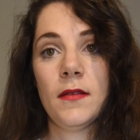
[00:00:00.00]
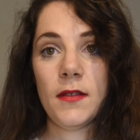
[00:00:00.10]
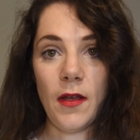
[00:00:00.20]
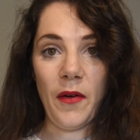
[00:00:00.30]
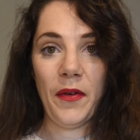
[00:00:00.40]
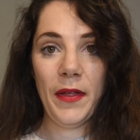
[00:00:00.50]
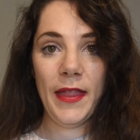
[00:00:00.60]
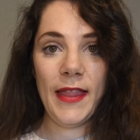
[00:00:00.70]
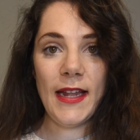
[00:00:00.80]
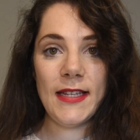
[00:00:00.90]
So
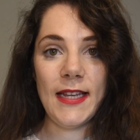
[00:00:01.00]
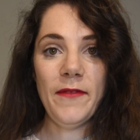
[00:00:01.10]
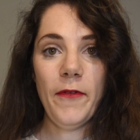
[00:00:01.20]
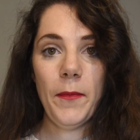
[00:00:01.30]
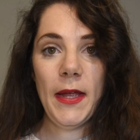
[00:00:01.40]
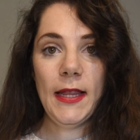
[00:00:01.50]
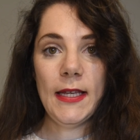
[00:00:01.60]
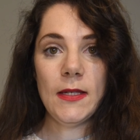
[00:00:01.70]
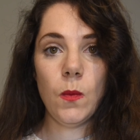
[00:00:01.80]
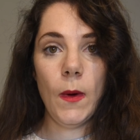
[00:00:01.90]
that is it for me
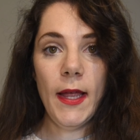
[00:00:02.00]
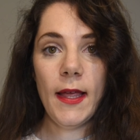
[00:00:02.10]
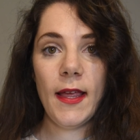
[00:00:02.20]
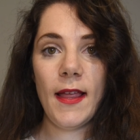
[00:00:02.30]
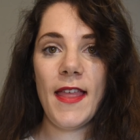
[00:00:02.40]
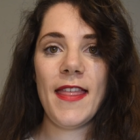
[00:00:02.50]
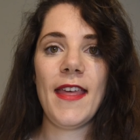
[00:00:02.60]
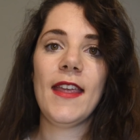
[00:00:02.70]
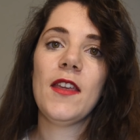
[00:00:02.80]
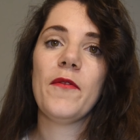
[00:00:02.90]
this week.
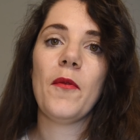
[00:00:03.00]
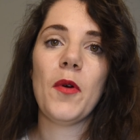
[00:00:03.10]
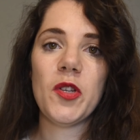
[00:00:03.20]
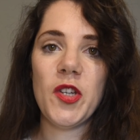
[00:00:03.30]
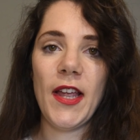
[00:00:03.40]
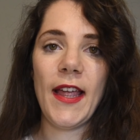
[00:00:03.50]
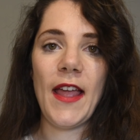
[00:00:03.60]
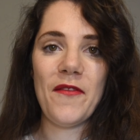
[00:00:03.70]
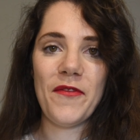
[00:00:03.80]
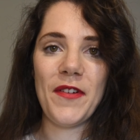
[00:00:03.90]
Thank you for watching,
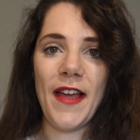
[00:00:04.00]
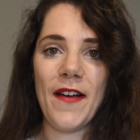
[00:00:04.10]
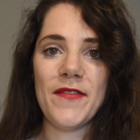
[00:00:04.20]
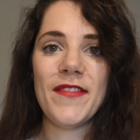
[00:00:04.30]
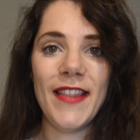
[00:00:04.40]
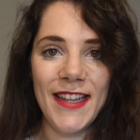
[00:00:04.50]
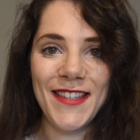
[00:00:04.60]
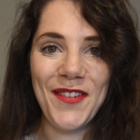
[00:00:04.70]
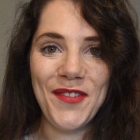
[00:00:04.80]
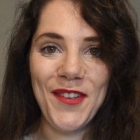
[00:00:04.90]
and for now, let's
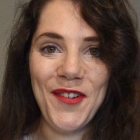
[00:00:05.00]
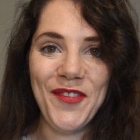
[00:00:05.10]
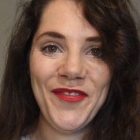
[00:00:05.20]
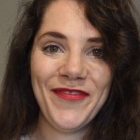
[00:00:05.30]
go sew.